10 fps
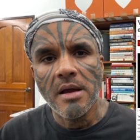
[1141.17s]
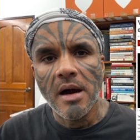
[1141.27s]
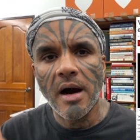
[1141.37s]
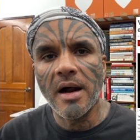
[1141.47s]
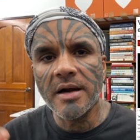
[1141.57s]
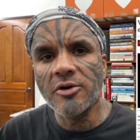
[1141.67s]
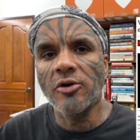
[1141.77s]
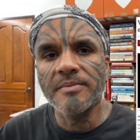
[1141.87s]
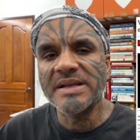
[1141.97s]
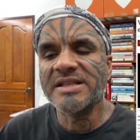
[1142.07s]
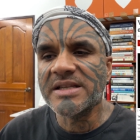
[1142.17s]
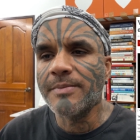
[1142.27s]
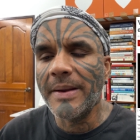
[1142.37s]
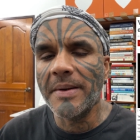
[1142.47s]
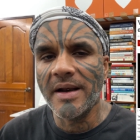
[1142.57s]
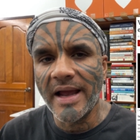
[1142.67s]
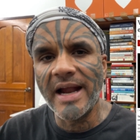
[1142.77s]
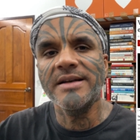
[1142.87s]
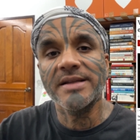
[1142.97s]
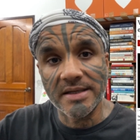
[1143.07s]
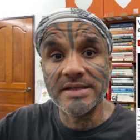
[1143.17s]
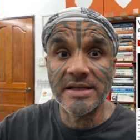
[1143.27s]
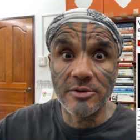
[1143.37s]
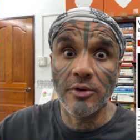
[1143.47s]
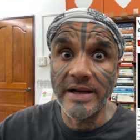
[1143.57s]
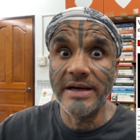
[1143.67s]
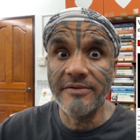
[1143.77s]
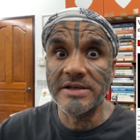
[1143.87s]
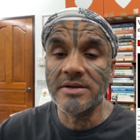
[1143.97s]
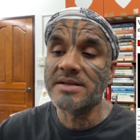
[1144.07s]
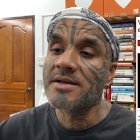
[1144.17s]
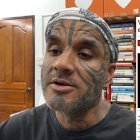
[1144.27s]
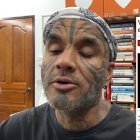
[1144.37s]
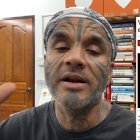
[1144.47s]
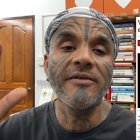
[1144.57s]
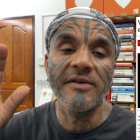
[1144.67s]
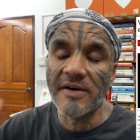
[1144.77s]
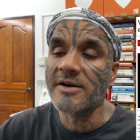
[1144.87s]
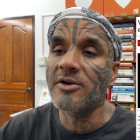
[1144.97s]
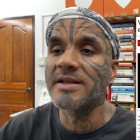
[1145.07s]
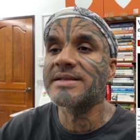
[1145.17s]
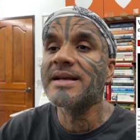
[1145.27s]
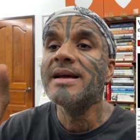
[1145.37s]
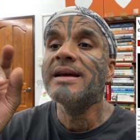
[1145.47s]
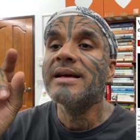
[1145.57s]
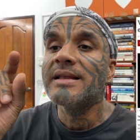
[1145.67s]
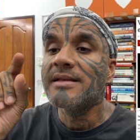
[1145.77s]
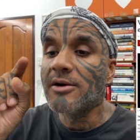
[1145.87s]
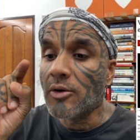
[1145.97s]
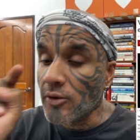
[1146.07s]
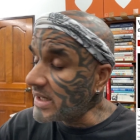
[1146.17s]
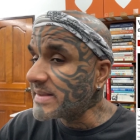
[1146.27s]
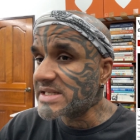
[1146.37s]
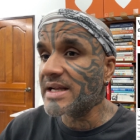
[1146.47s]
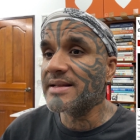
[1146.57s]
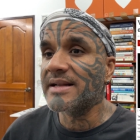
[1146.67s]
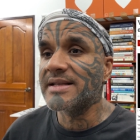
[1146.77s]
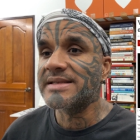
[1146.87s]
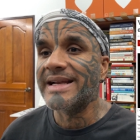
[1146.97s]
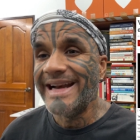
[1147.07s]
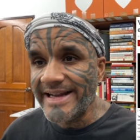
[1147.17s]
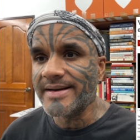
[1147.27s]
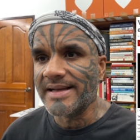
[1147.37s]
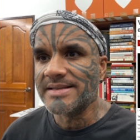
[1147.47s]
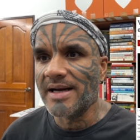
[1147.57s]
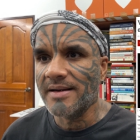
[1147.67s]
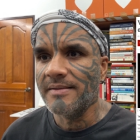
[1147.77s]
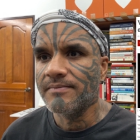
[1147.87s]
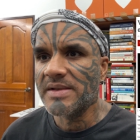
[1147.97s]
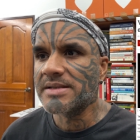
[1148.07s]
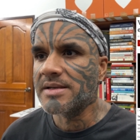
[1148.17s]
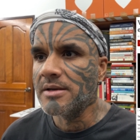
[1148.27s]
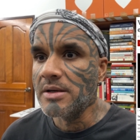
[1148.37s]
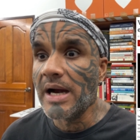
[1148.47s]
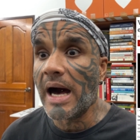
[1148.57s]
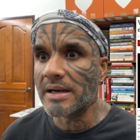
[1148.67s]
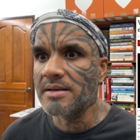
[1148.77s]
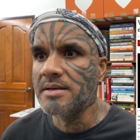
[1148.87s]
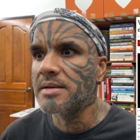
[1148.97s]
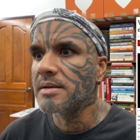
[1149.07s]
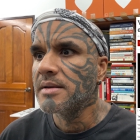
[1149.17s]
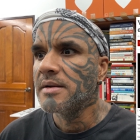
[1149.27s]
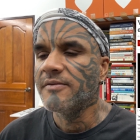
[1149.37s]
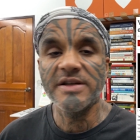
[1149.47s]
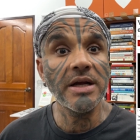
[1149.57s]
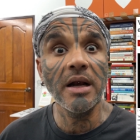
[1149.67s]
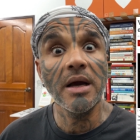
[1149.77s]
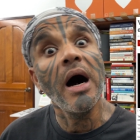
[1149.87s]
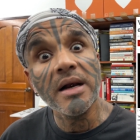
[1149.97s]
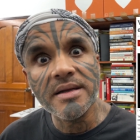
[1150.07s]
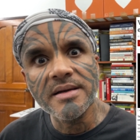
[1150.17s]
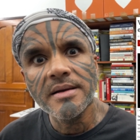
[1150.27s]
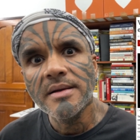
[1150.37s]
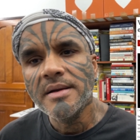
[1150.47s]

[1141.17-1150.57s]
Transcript: Hardcore business people and successful individuals don't give a fuck to all this. The only mistake that this idiot has done, this Garg, Vishal Garg,